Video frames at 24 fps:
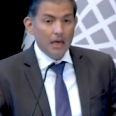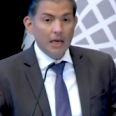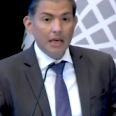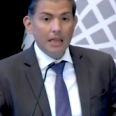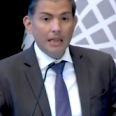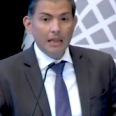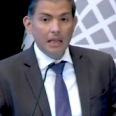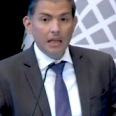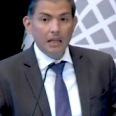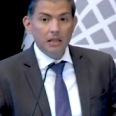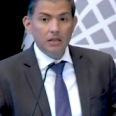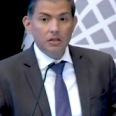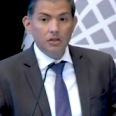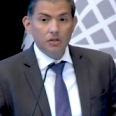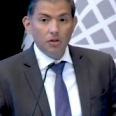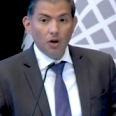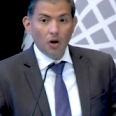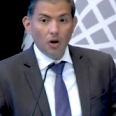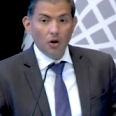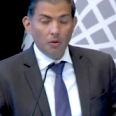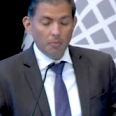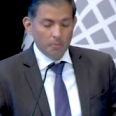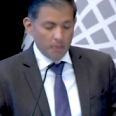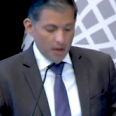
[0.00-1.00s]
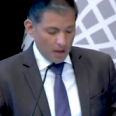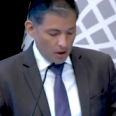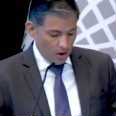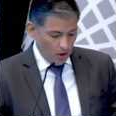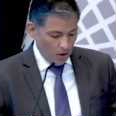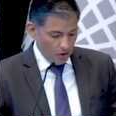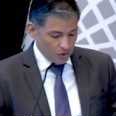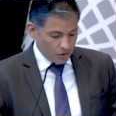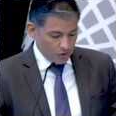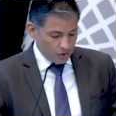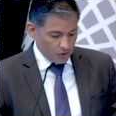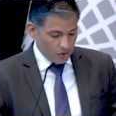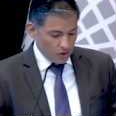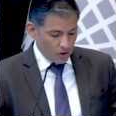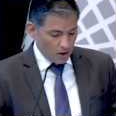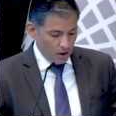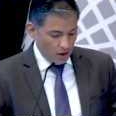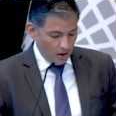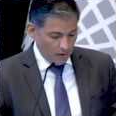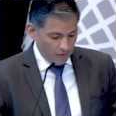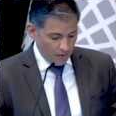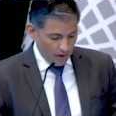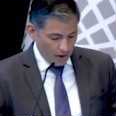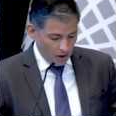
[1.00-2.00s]
did so because
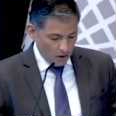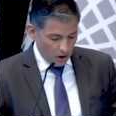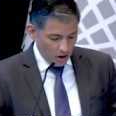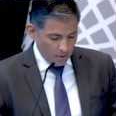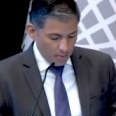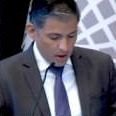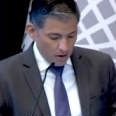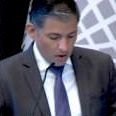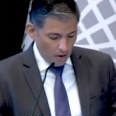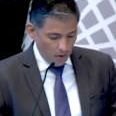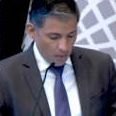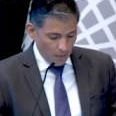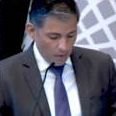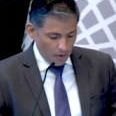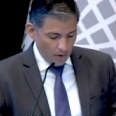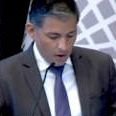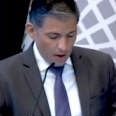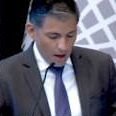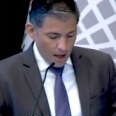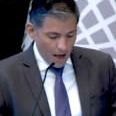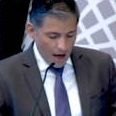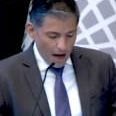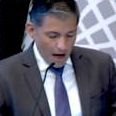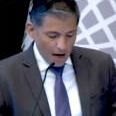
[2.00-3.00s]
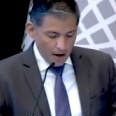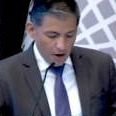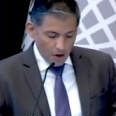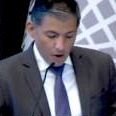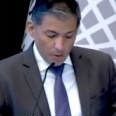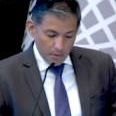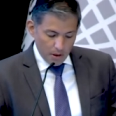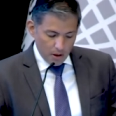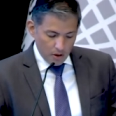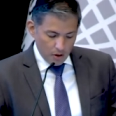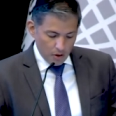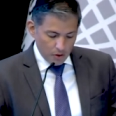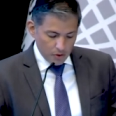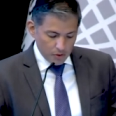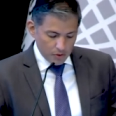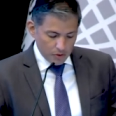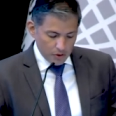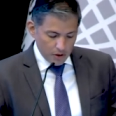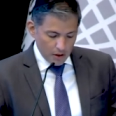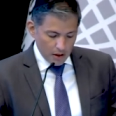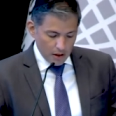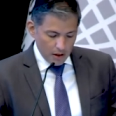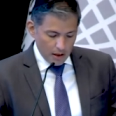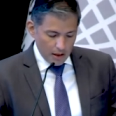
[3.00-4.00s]
of economic growth and not because
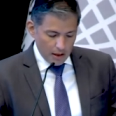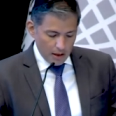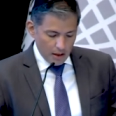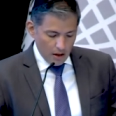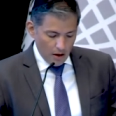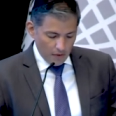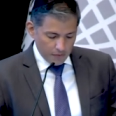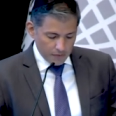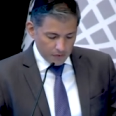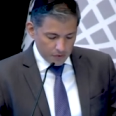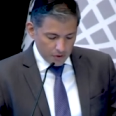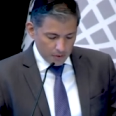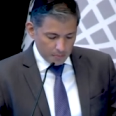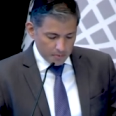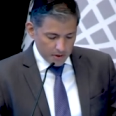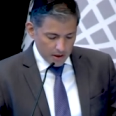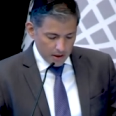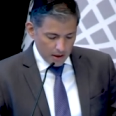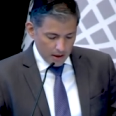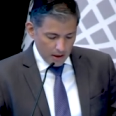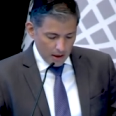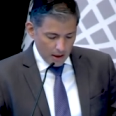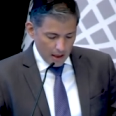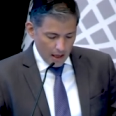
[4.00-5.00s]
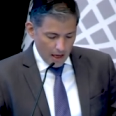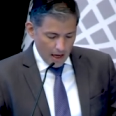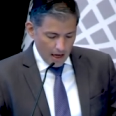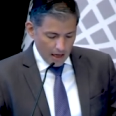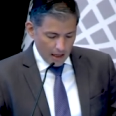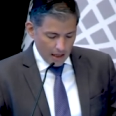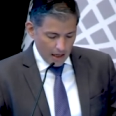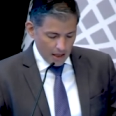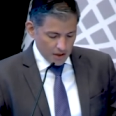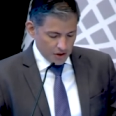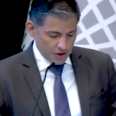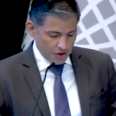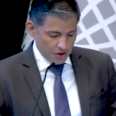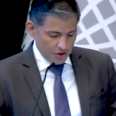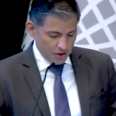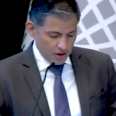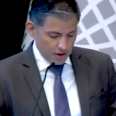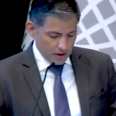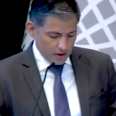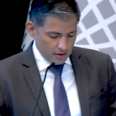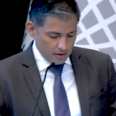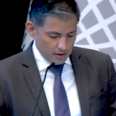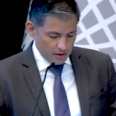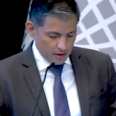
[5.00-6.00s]
of subsidy and cash
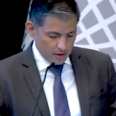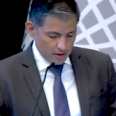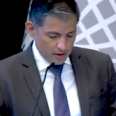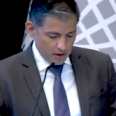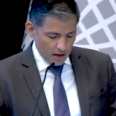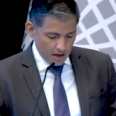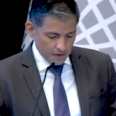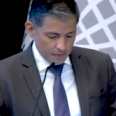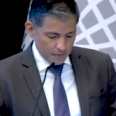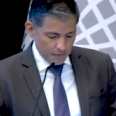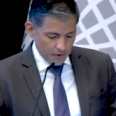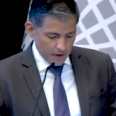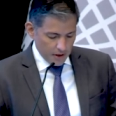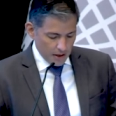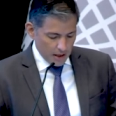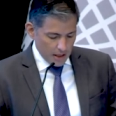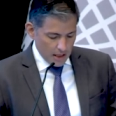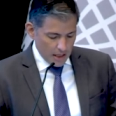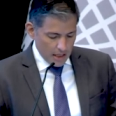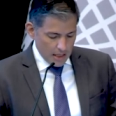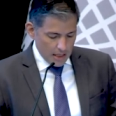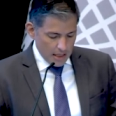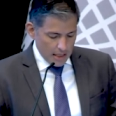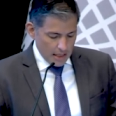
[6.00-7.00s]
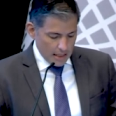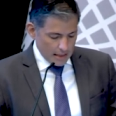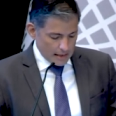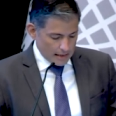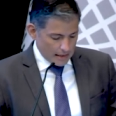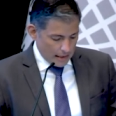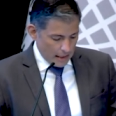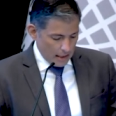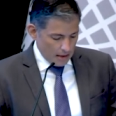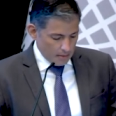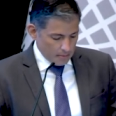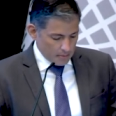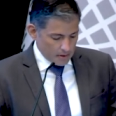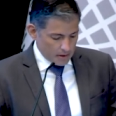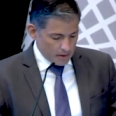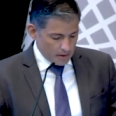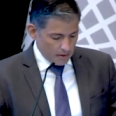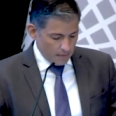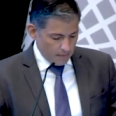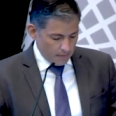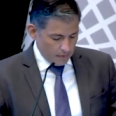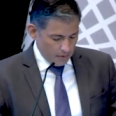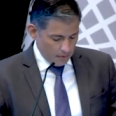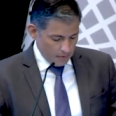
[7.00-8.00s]
trans transfer schemes
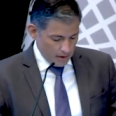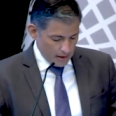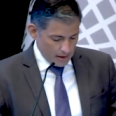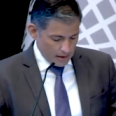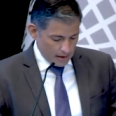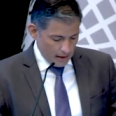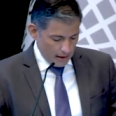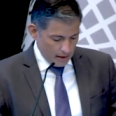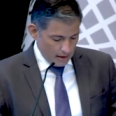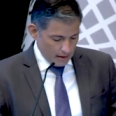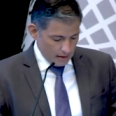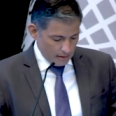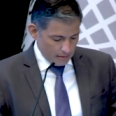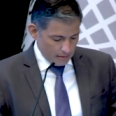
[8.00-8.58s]
from the state.